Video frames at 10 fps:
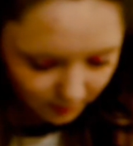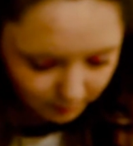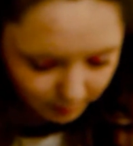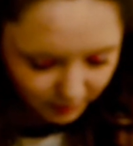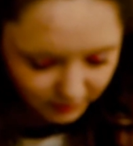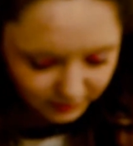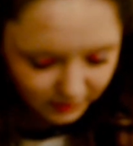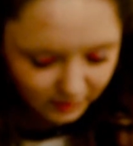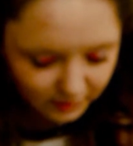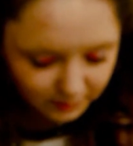
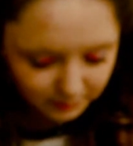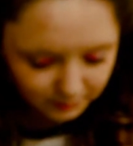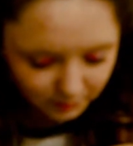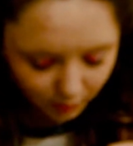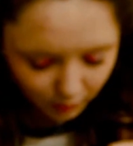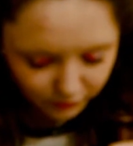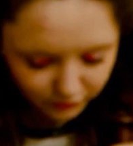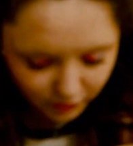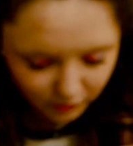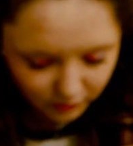Burger, hot
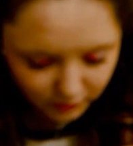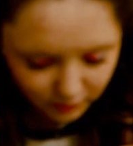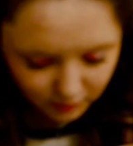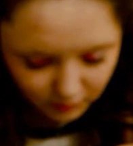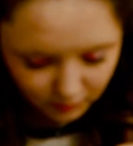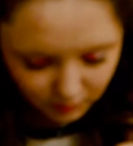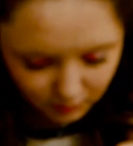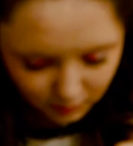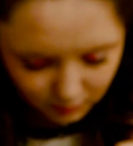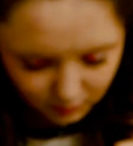dog,
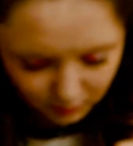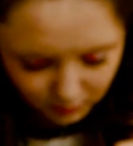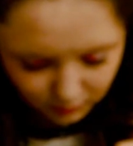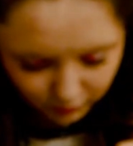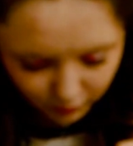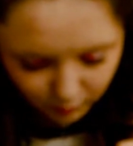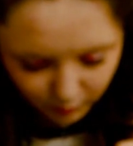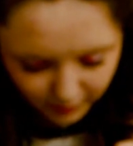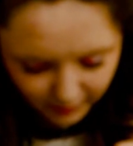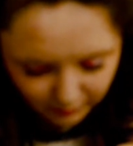don't know what
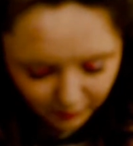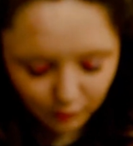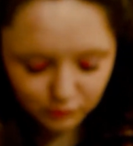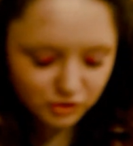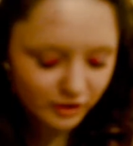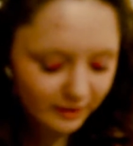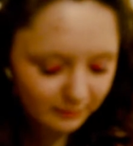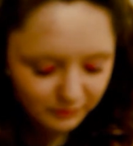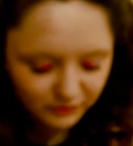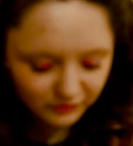the hell, oh,
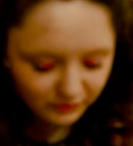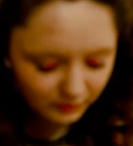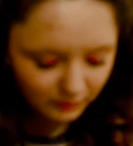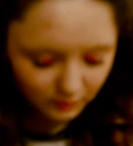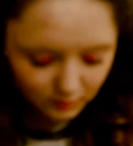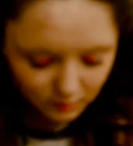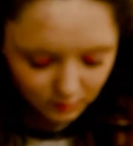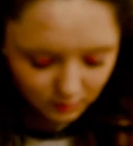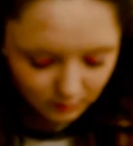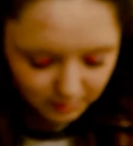chips,
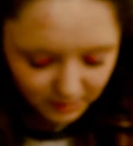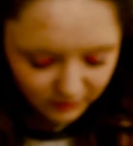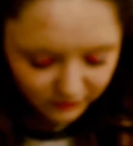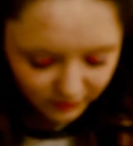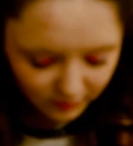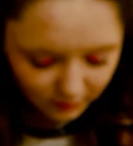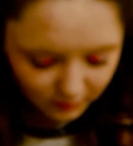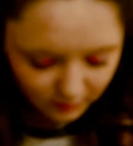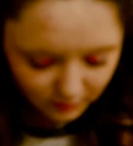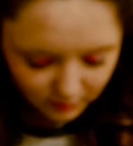
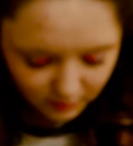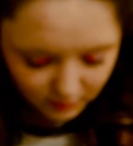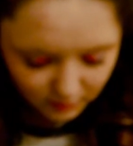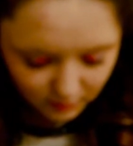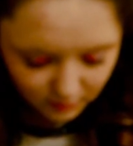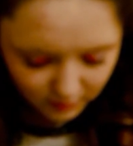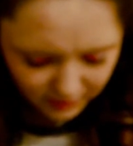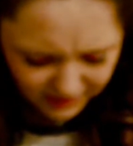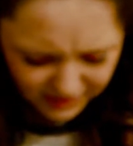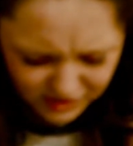pizza,
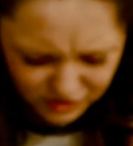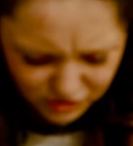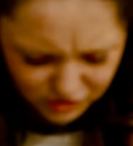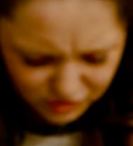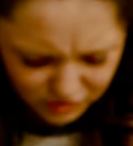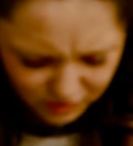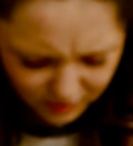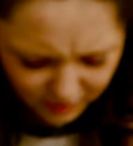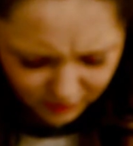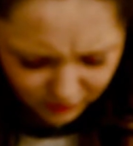quiche,
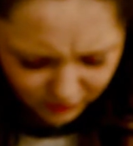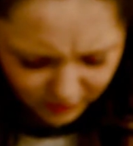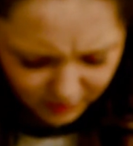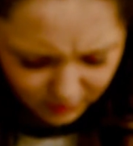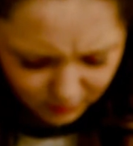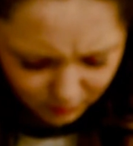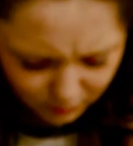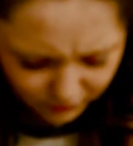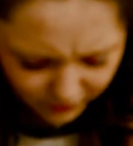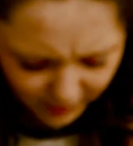that looks like, or
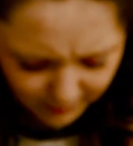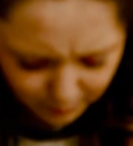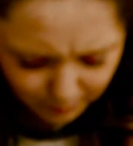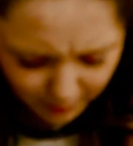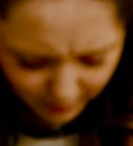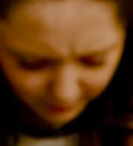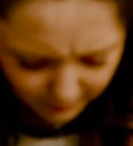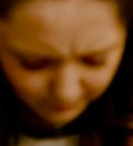is that apple pie?